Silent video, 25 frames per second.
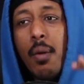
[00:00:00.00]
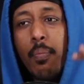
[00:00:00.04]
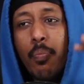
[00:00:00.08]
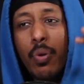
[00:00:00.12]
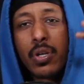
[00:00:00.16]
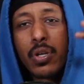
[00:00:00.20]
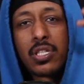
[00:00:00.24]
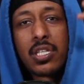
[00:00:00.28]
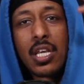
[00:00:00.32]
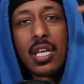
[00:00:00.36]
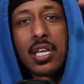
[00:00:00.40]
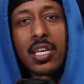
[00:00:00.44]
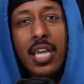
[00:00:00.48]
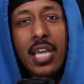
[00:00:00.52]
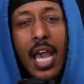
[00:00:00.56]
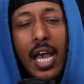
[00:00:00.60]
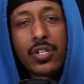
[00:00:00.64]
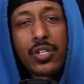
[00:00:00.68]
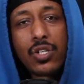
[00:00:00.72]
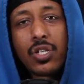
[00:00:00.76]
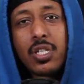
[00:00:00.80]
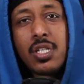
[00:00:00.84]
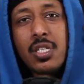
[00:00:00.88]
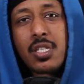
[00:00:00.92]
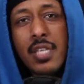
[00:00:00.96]
But
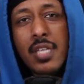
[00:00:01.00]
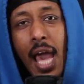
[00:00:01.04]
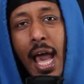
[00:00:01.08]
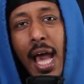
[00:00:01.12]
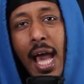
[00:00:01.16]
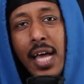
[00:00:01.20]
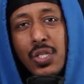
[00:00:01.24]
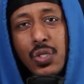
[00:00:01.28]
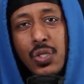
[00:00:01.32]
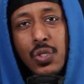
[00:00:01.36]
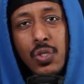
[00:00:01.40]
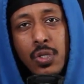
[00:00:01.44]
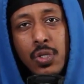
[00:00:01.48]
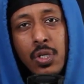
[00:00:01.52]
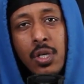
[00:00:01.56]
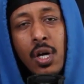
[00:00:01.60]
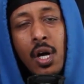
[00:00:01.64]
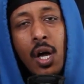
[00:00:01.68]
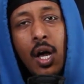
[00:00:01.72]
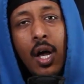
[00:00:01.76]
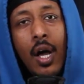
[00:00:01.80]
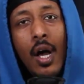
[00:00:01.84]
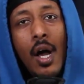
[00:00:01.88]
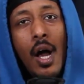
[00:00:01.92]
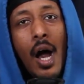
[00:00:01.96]
Takeshi's Castle,
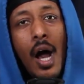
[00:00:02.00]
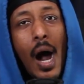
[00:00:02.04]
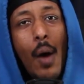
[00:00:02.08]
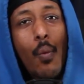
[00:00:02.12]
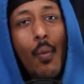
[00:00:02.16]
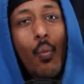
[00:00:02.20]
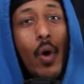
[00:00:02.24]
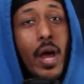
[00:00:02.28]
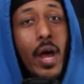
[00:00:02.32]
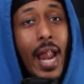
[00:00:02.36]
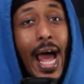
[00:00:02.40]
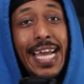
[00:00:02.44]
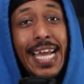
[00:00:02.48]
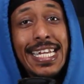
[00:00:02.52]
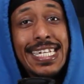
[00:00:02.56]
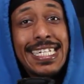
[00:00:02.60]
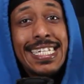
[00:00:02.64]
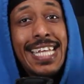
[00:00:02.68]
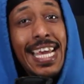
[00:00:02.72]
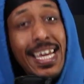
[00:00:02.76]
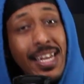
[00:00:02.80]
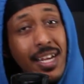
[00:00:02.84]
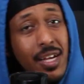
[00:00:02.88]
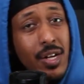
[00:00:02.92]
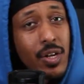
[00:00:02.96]
what I
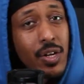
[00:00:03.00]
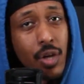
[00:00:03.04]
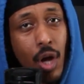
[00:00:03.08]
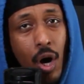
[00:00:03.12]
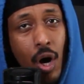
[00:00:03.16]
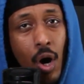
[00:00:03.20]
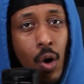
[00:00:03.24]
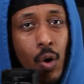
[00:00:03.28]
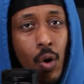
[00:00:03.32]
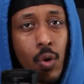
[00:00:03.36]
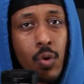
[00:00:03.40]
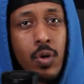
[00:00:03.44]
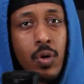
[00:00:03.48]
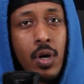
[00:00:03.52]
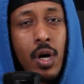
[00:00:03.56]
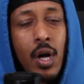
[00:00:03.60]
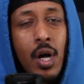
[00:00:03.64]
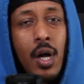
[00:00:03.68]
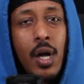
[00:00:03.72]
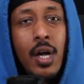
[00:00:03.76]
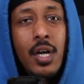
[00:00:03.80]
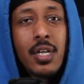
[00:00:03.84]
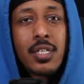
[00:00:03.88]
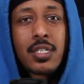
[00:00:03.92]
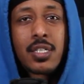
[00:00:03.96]
didn't know,
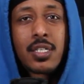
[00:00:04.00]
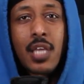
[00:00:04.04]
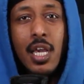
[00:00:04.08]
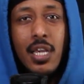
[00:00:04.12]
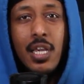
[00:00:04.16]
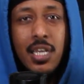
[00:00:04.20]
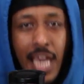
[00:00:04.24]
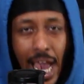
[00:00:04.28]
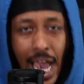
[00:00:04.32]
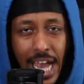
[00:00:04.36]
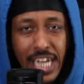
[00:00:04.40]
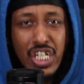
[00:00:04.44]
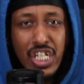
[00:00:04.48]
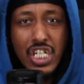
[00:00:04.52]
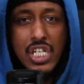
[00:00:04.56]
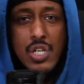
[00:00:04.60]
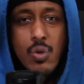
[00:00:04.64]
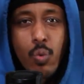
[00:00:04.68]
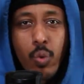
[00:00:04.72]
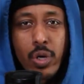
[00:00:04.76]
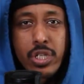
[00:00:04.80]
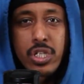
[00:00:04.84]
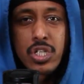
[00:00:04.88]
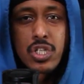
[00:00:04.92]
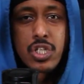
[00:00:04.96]
Takeshi
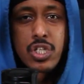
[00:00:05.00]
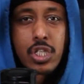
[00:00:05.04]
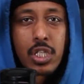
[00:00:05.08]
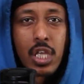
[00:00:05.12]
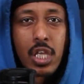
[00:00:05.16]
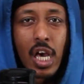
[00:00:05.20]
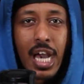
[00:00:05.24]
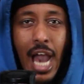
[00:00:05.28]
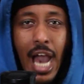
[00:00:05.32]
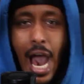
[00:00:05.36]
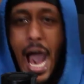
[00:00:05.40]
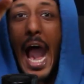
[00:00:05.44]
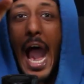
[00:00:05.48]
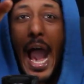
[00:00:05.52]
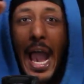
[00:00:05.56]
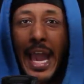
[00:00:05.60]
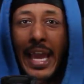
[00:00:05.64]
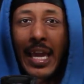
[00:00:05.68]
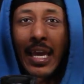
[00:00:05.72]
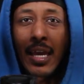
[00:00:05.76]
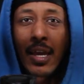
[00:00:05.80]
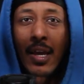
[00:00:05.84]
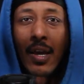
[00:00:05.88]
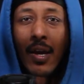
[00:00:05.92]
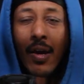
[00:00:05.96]
was the
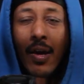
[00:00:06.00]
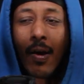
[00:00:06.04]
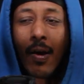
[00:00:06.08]
guy.